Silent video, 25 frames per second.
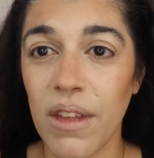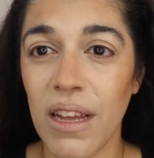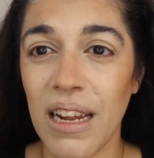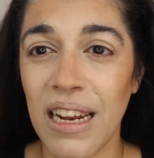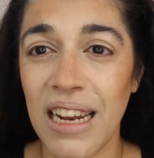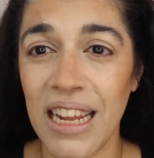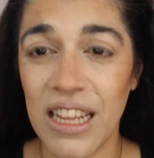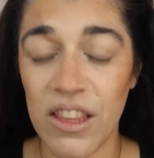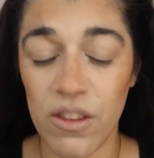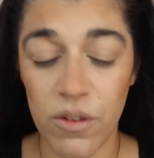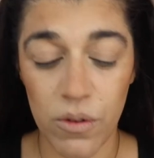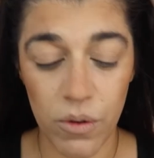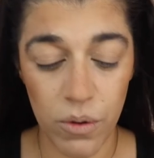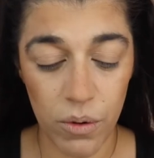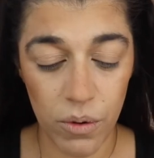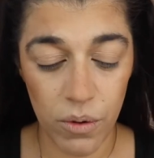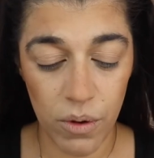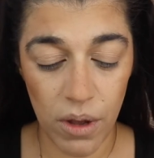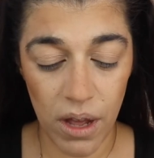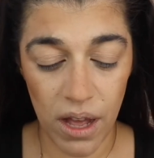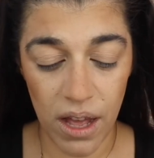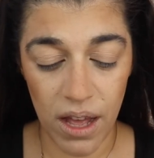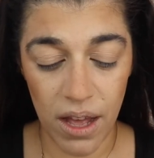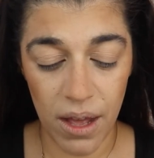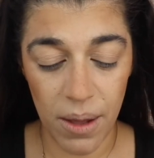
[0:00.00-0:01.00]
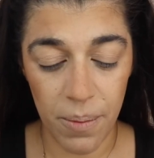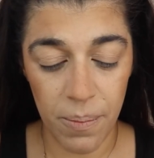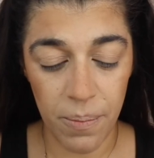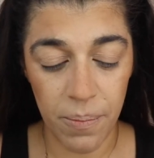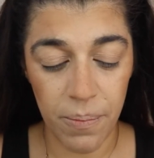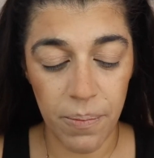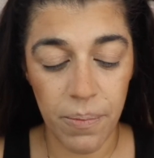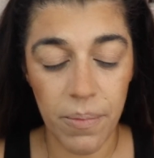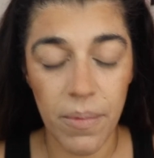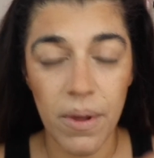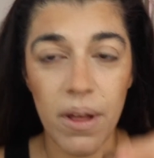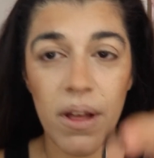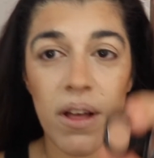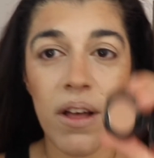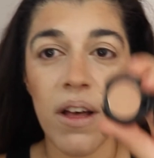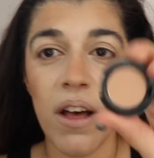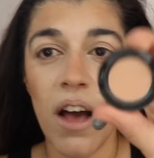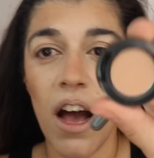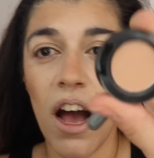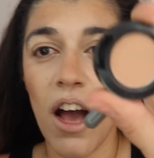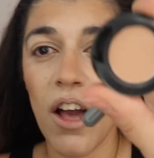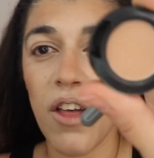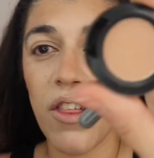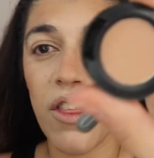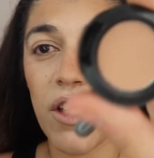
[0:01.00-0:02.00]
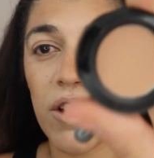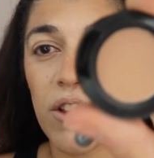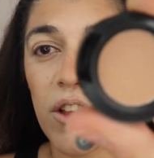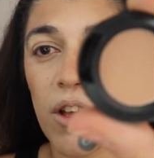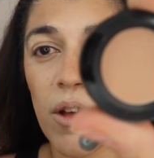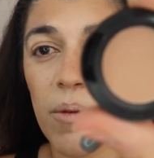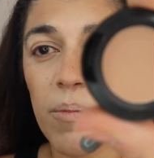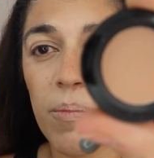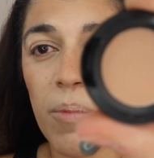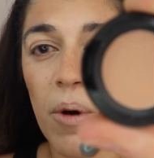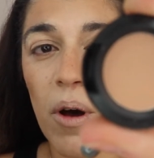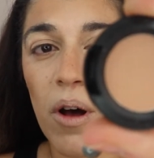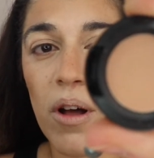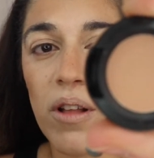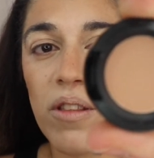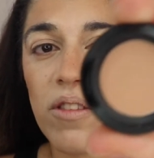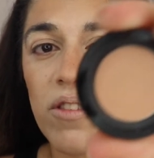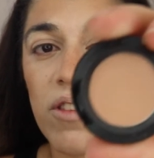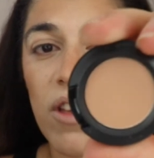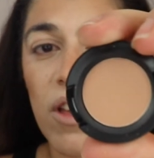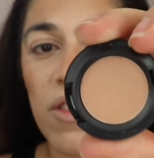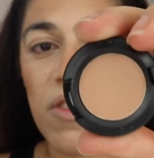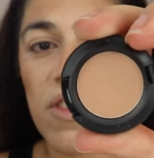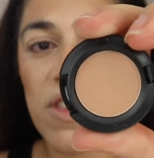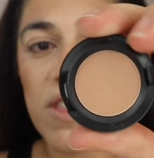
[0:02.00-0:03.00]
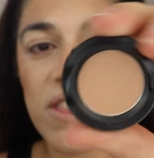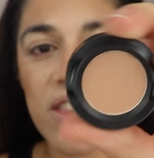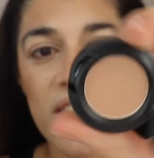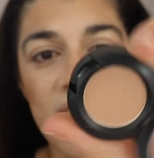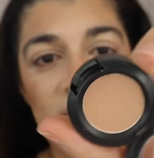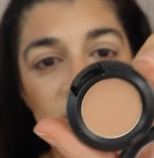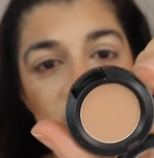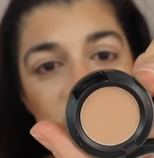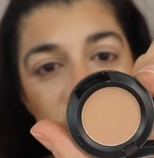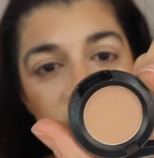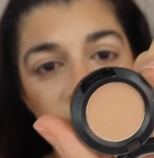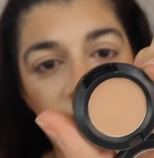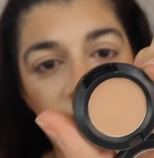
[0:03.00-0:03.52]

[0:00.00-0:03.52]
eyeshadow pots. So this is